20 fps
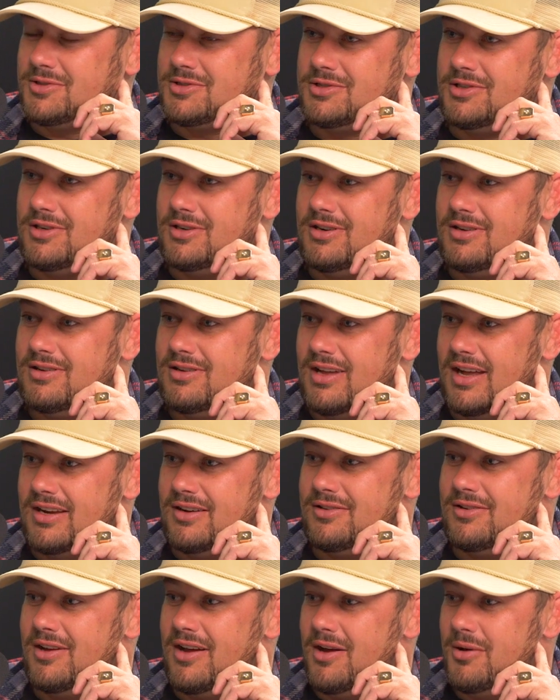For sure.
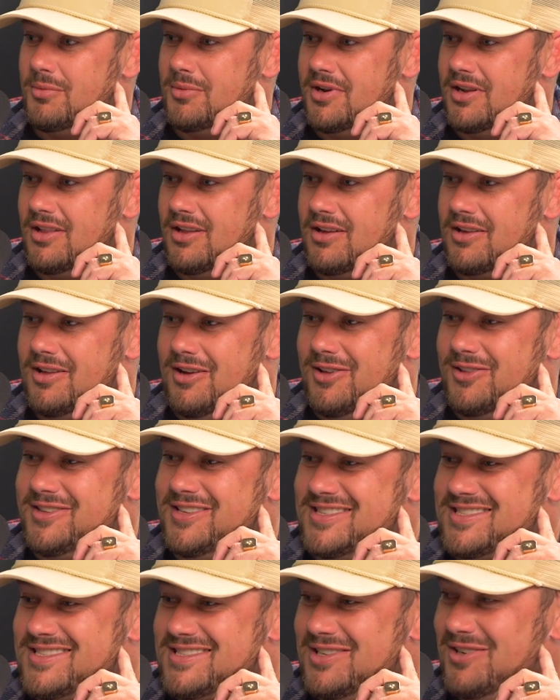I don't know how I'm going to lug
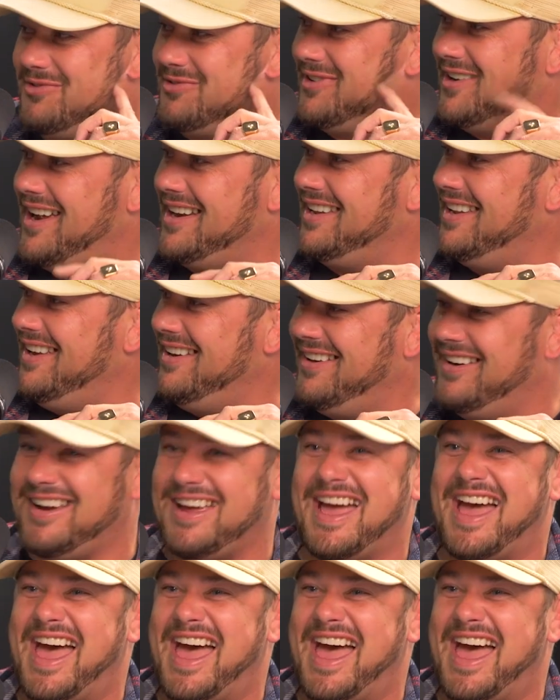all this silver out of here.